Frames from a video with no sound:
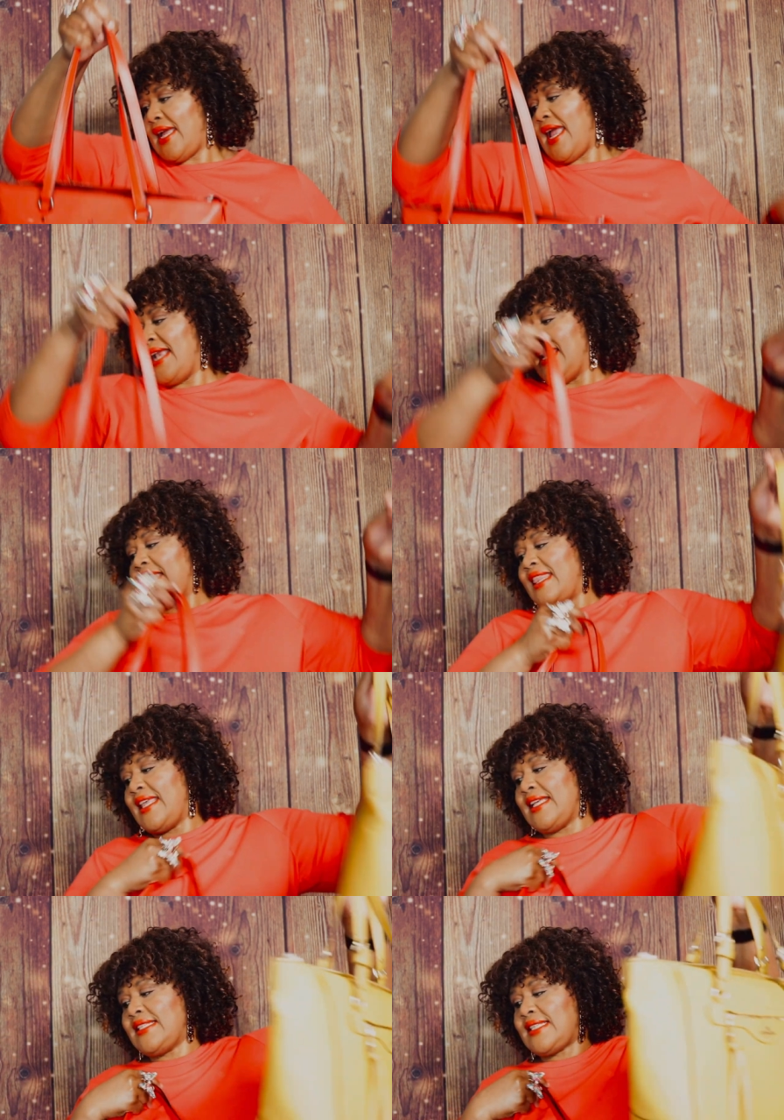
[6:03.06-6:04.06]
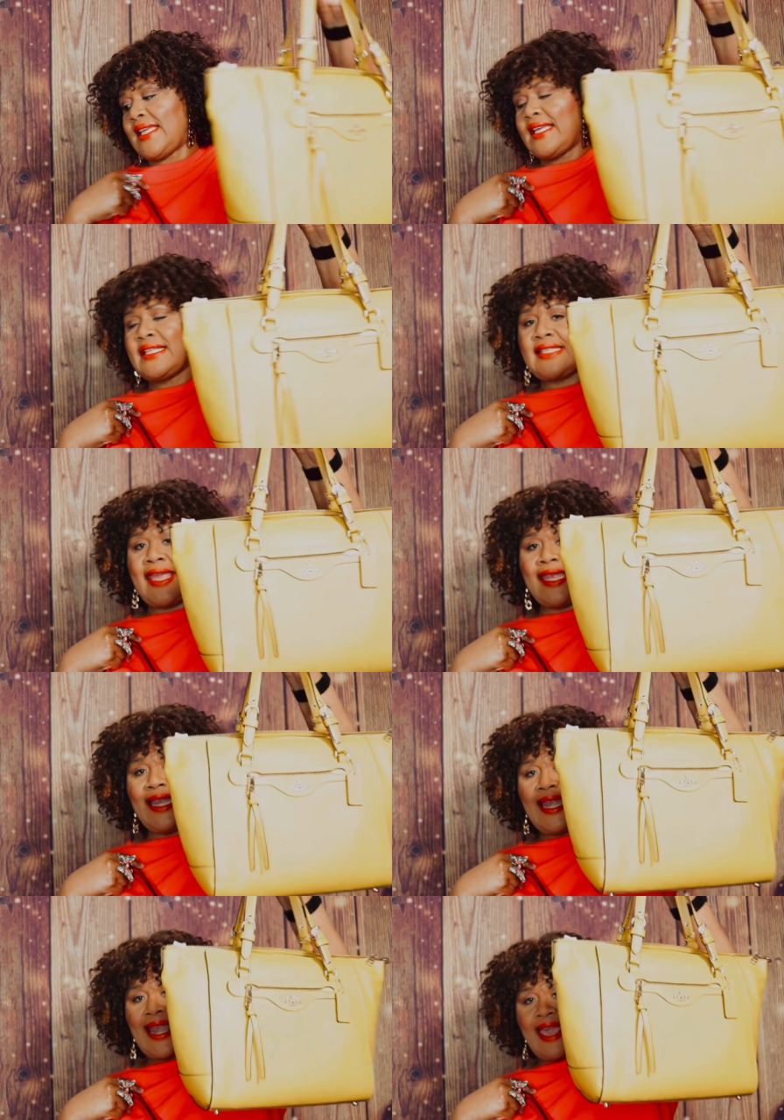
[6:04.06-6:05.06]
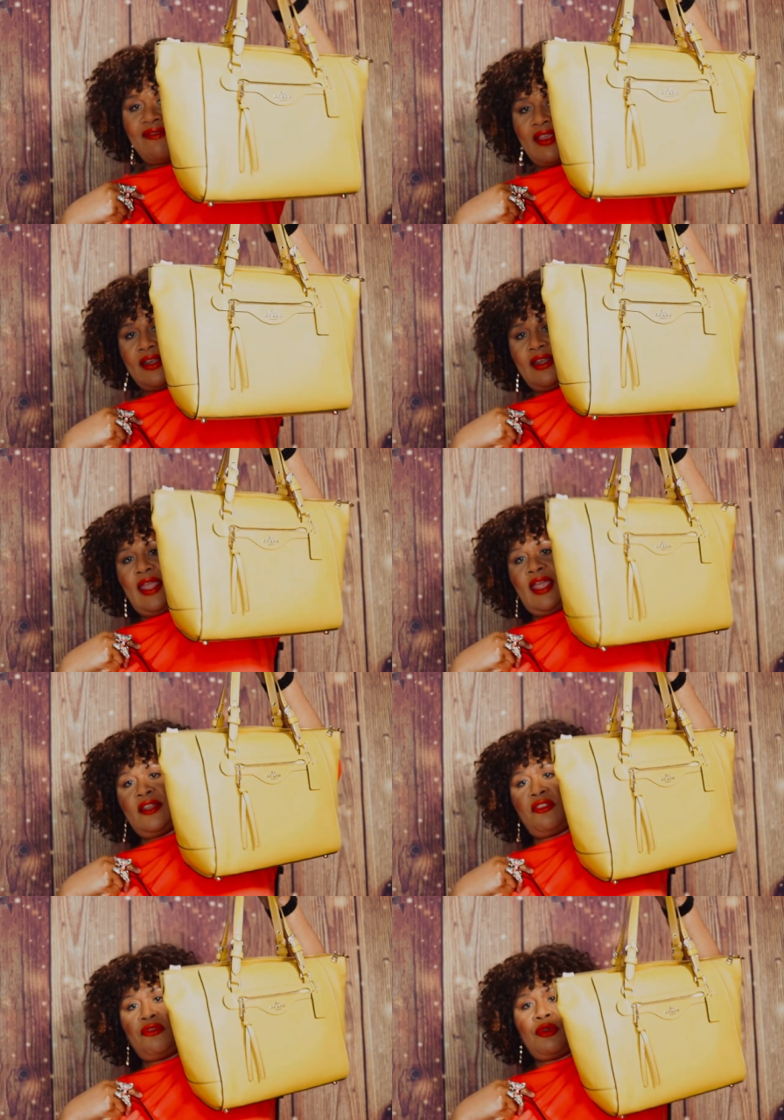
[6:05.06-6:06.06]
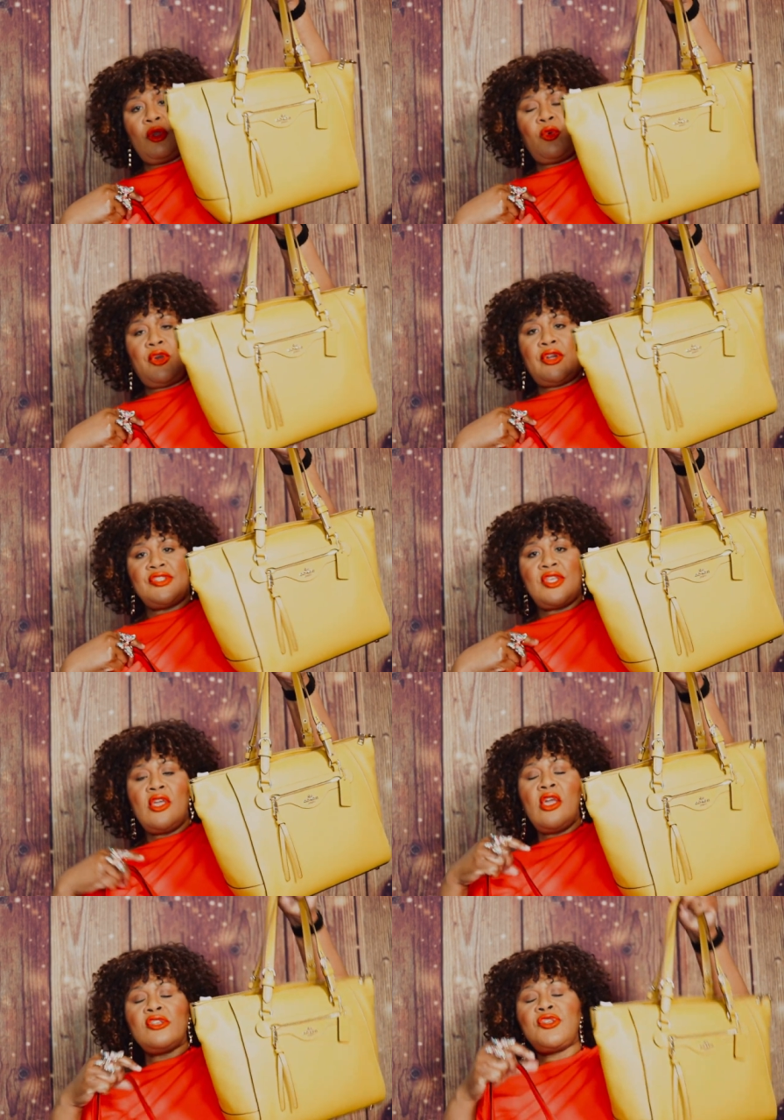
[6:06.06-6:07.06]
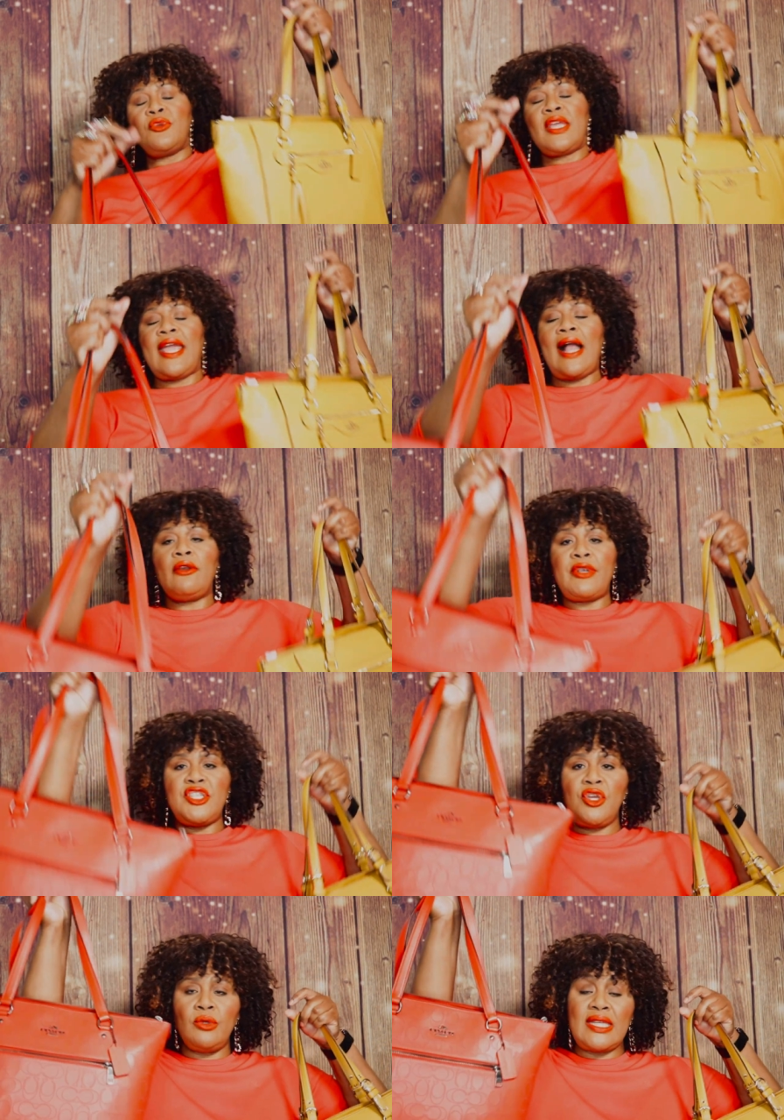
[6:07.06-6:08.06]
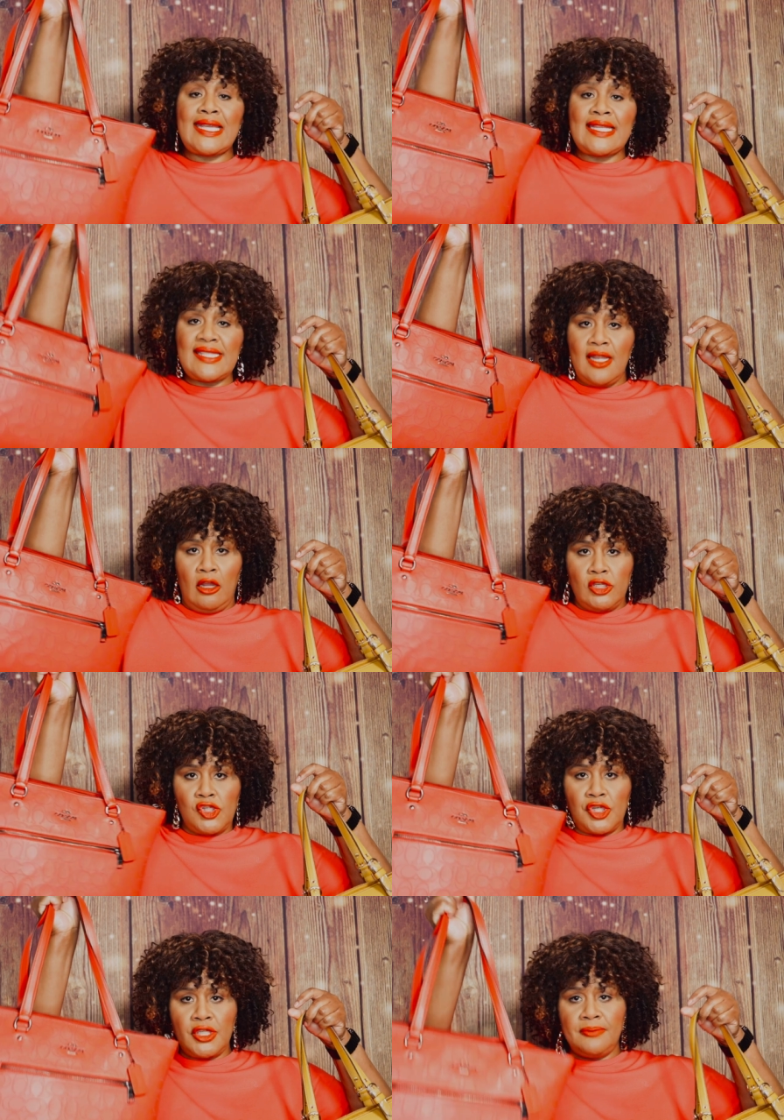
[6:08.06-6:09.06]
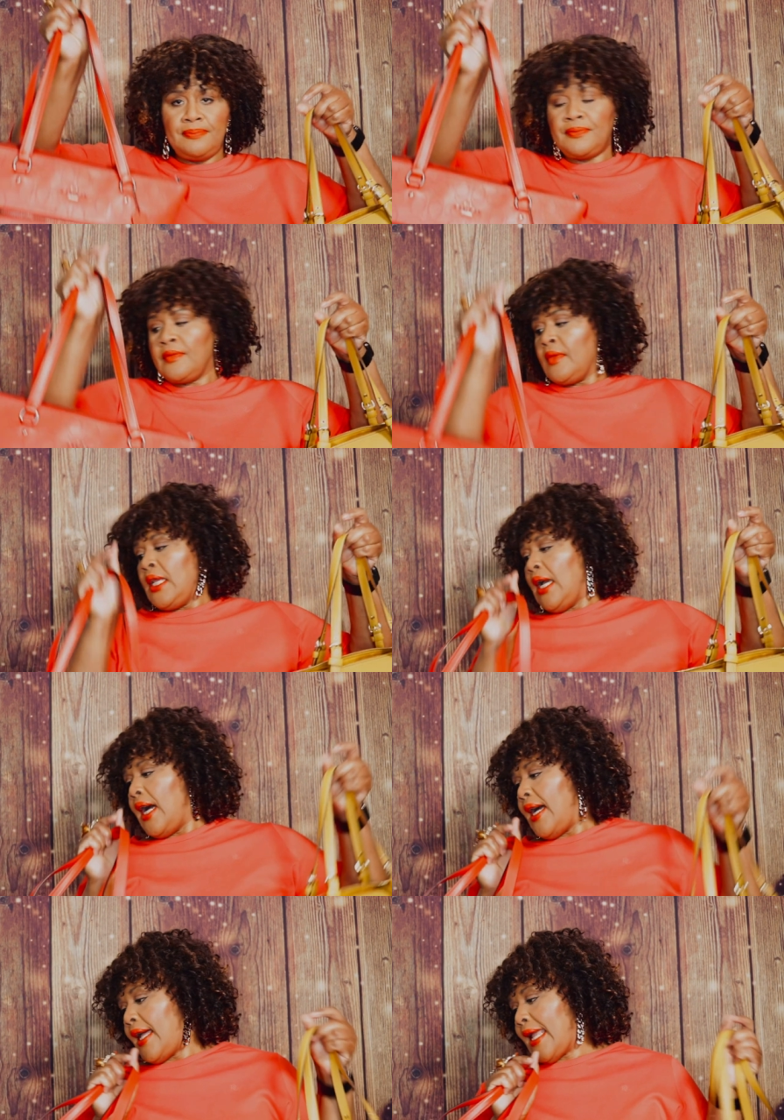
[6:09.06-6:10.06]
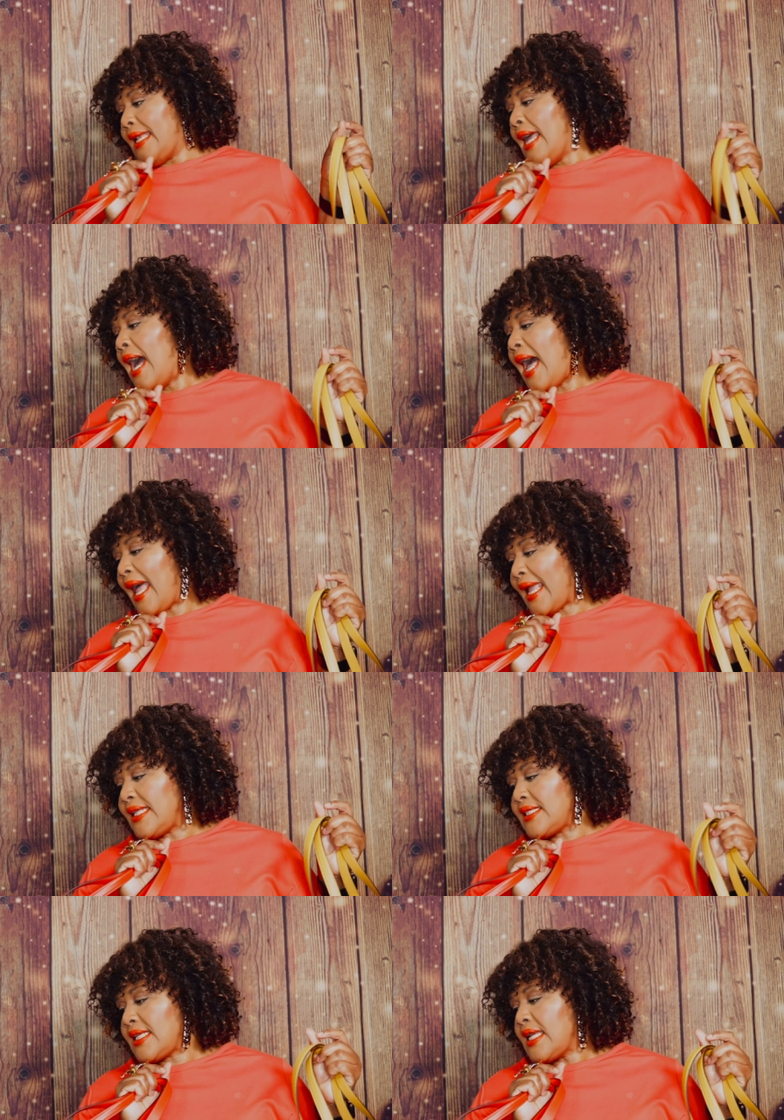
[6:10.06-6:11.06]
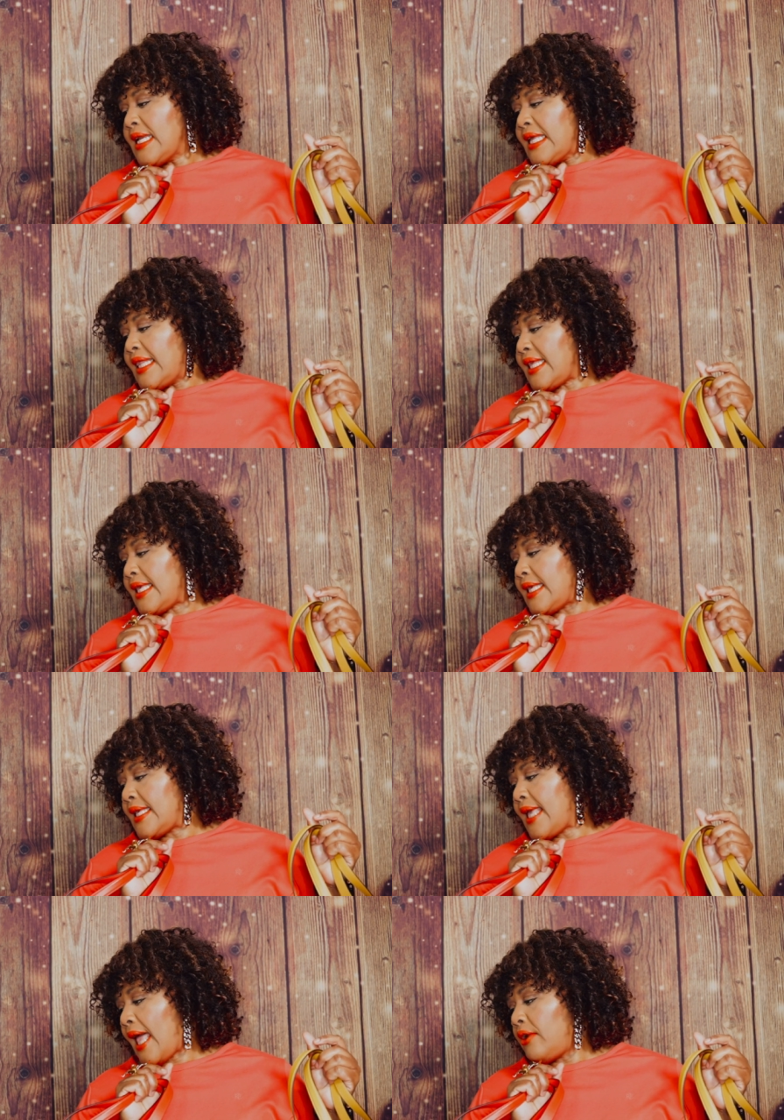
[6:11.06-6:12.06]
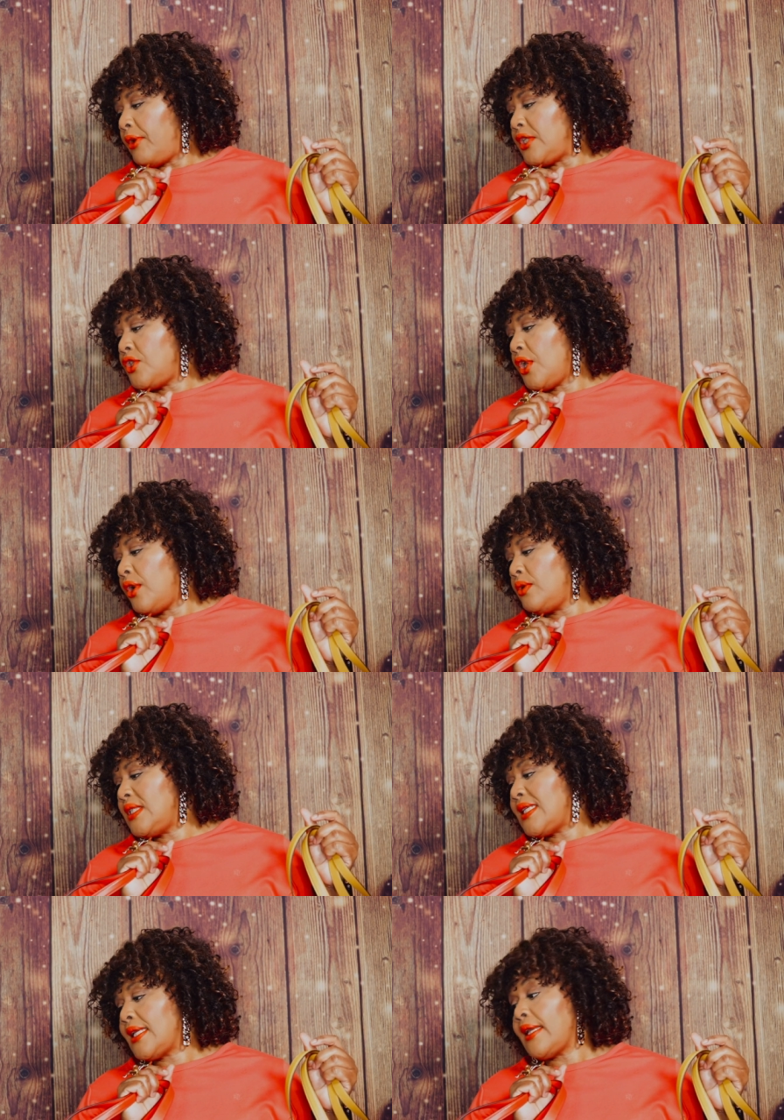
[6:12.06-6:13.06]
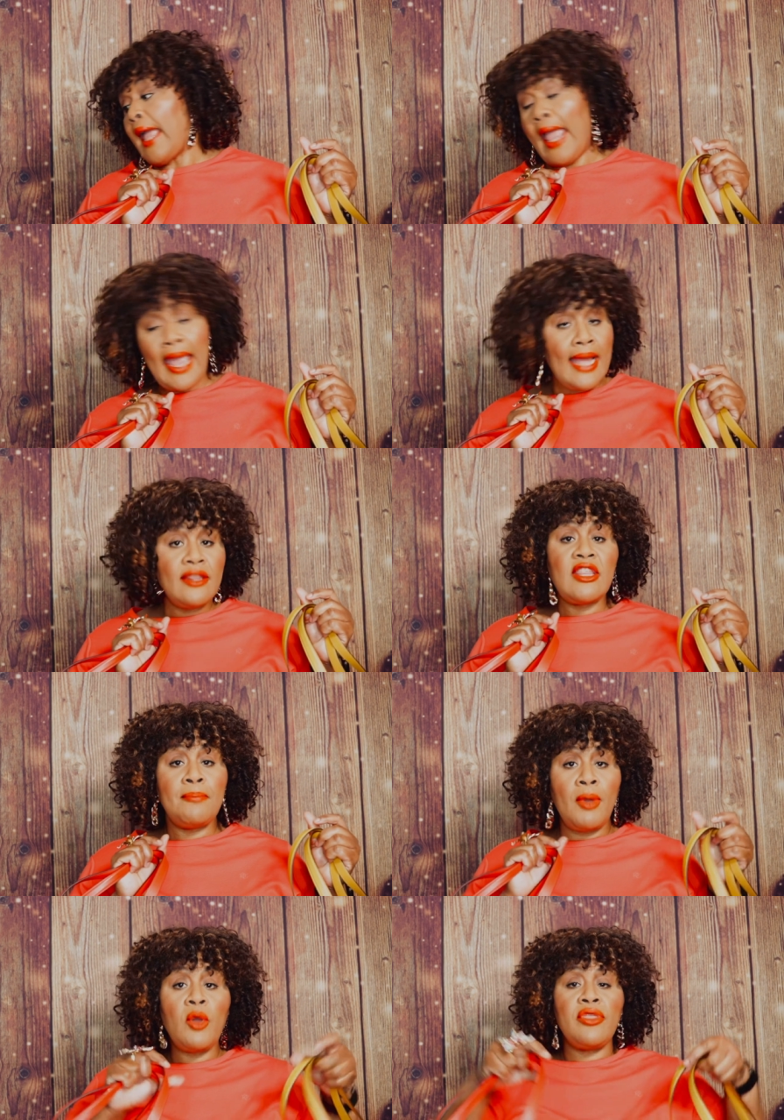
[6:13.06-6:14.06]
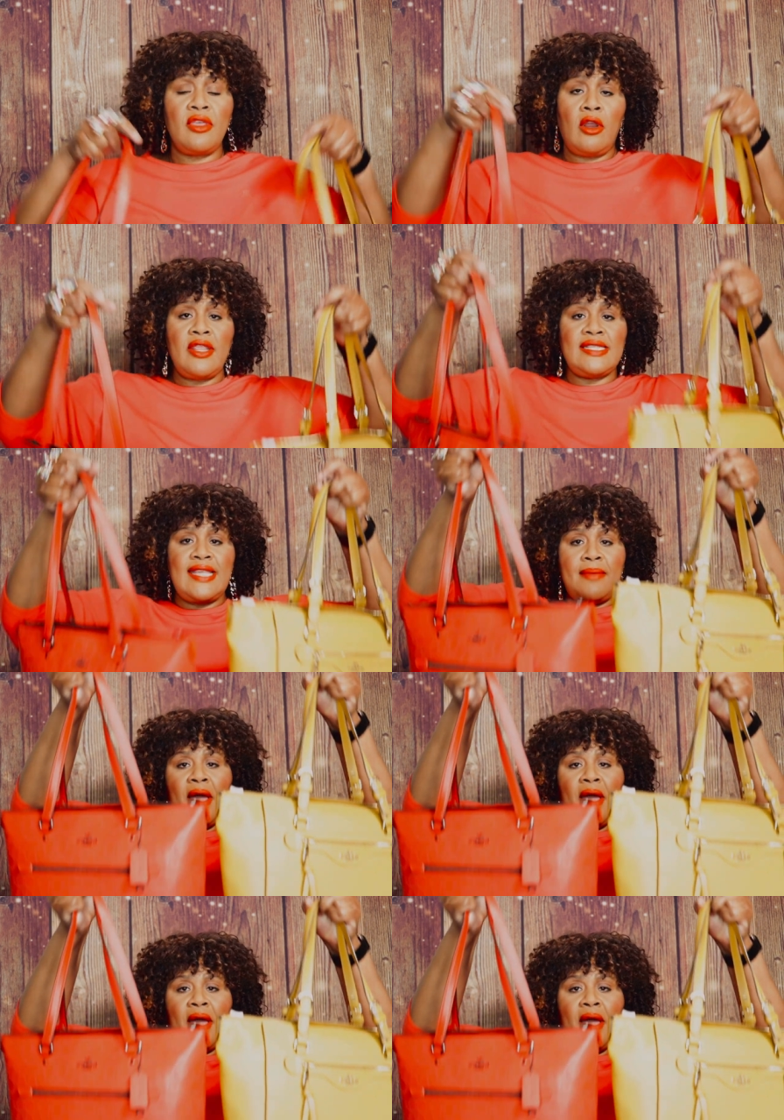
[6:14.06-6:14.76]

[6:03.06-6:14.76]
and this is eleven and three quarters. So the Gallery Tote is larger. Uh, in height, the Gallery Tote, and they both are the same